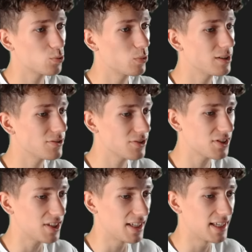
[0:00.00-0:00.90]
we'll
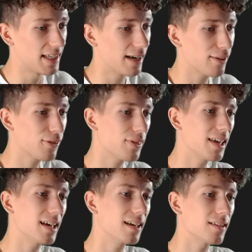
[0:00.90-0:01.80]
see. I
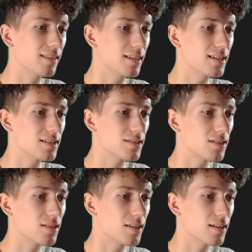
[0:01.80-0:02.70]
think
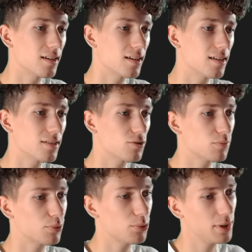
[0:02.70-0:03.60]
this is
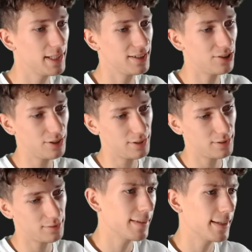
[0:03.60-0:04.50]
pretty good.
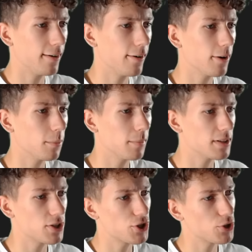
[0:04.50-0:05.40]
Then the arm
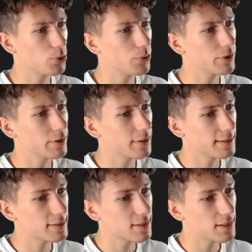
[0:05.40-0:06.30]
and shoulder,
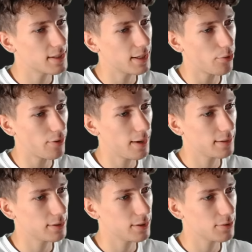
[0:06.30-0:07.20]
let's see how
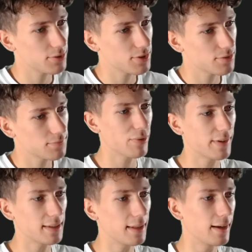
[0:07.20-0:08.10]
that goes.
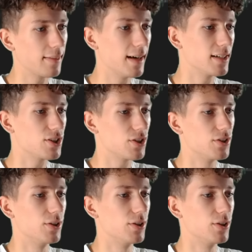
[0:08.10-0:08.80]
Something like that should